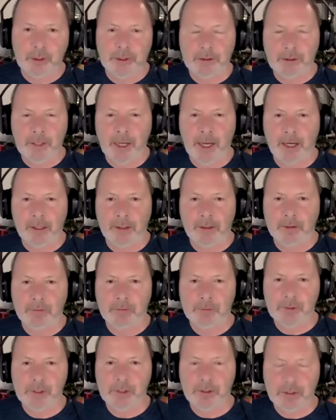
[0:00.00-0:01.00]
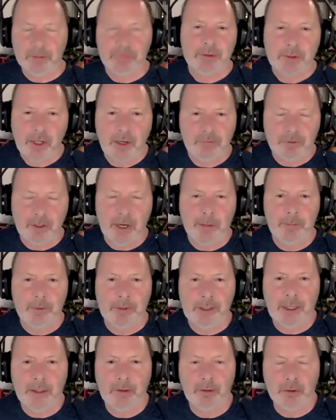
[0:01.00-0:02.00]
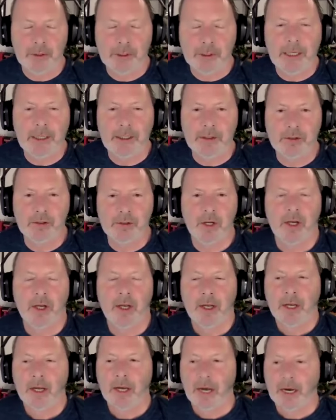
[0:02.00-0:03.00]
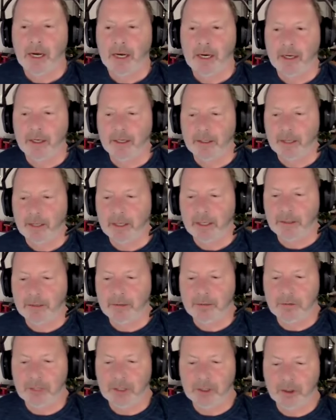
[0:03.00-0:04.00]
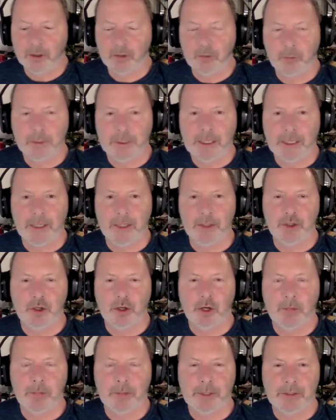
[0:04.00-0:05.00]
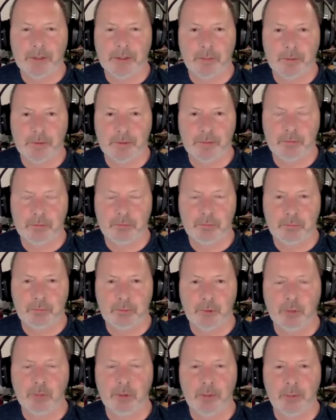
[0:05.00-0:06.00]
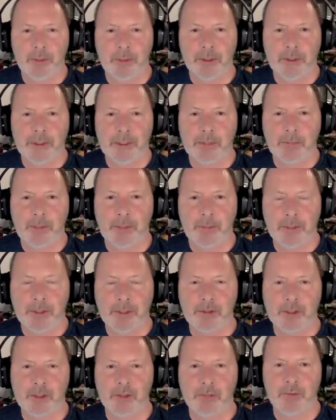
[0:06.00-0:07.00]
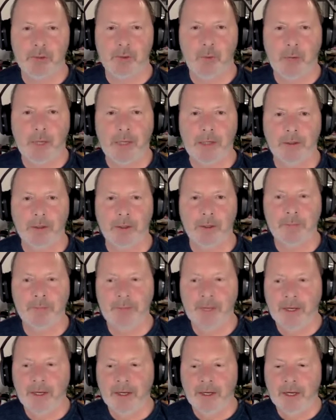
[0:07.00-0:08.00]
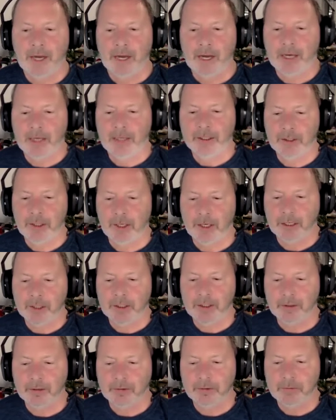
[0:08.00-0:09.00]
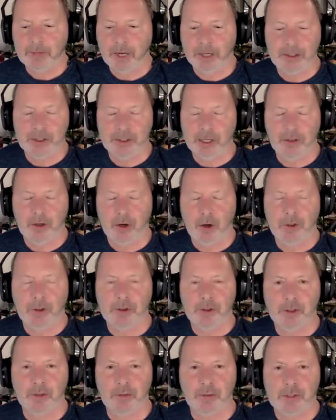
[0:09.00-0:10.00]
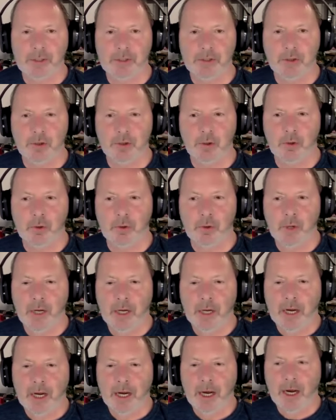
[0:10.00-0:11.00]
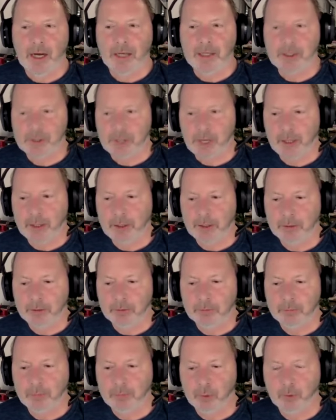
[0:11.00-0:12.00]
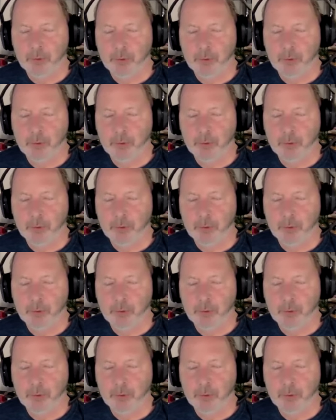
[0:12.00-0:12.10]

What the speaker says: and Canada it was a tough time in the early 80s. Couldn't really get a job because I was poor mobility. My best skill was a waiter, and I just had an arts degree. So I decided to borrow